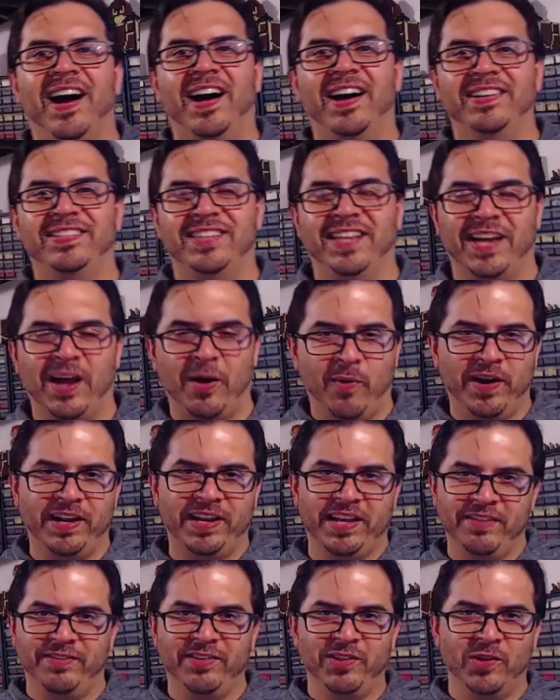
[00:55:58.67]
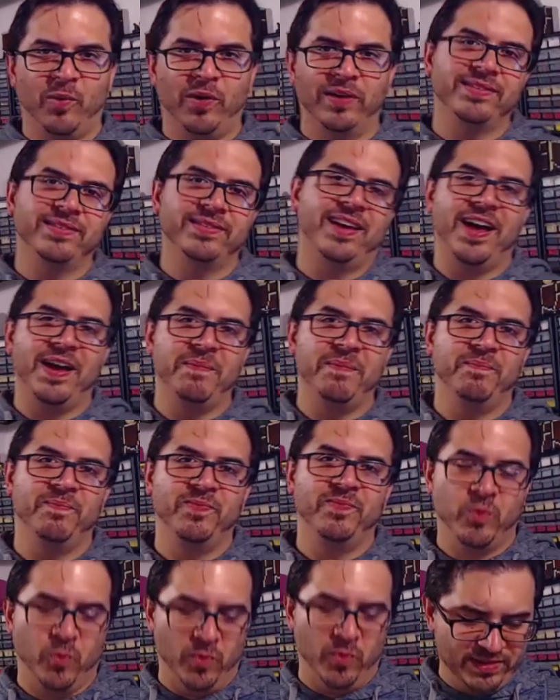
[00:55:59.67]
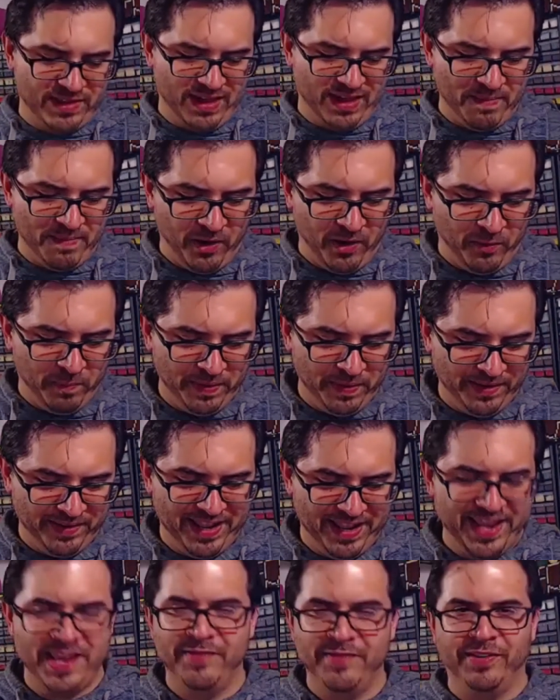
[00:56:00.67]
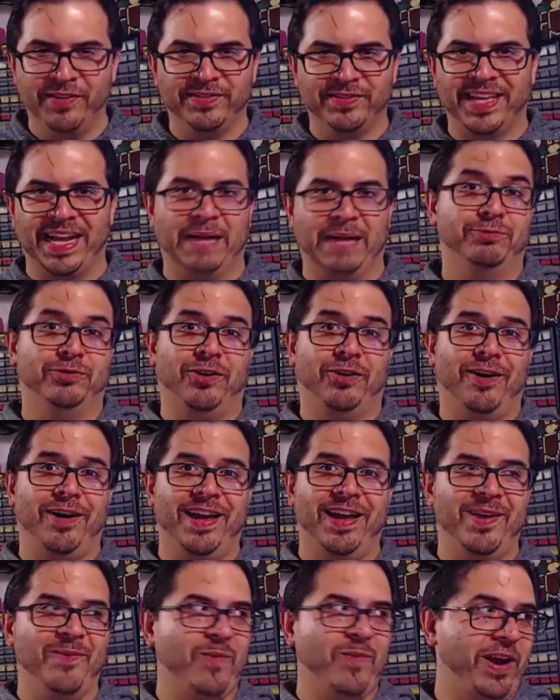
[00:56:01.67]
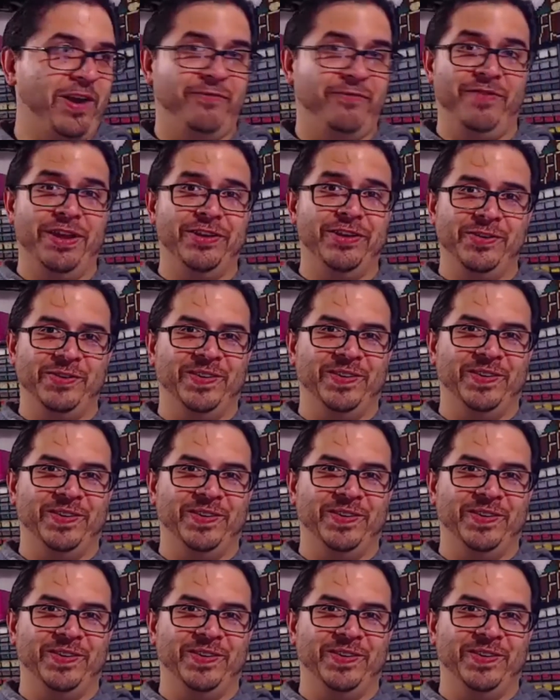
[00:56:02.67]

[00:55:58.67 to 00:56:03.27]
He's like, I wanted to give you the one-time help. And he even was like, I'm sorry, I didn't want to offend you. I'm